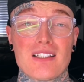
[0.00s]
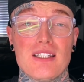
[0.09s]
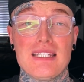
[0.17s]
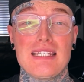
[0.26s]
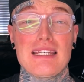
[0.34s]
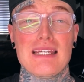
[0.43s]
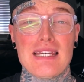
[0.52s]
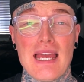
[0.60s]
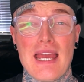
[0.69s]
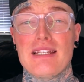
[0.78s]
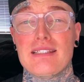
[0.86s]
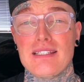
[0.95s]
to the year
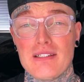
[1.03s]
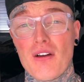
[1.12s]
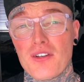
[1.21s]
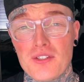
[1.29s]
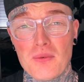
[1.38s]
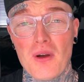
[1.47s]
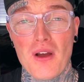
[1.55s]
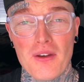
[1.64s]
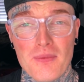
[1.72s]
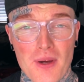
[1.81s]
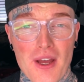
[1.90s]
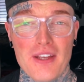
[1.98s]

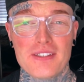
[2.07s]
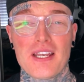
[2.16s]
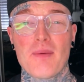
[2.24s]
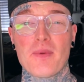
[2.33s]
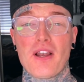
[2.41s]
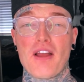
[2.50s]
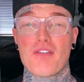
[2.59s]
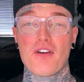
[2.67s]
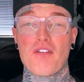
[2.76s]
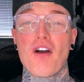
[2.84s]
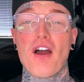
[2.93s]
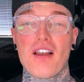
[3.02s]
1891, where Samuel F.
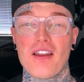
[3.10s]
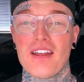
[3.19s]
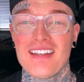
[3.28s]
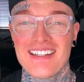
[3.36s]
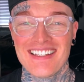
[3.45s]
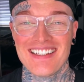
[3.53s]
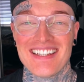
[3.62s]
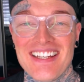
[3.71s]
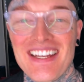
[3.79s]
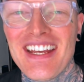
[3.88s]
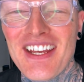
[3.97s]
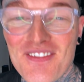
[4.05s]
O'Reilly
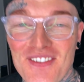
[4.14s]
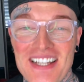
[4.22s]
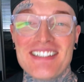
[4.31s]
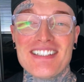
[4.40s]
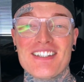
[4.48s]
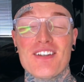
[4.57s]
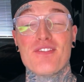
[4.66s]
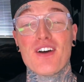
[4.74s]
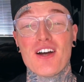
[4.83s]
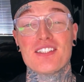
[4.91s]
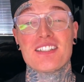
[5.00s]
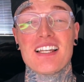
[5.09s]
invented the
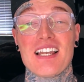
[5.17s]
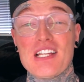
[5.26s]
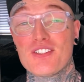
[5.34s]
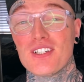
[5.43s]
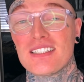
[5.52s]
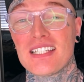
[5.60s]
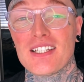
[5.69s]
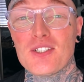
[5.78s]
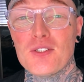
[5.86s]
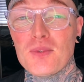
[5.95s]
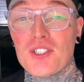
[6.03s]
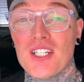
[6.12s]
first electric
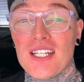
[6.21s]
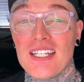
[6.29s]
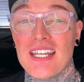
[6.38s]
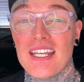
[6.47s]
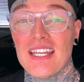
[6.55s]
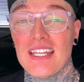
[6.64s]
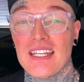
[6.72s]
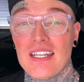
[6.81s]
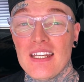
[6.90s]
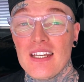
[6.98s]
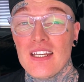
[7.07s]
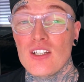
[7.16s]
tattoo machine
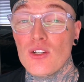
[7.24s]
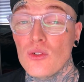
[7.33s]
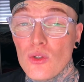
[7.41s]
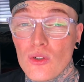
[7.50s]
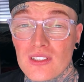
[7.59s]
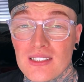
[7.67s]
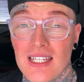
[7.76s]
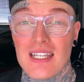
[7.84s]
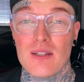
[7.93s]
in New York City,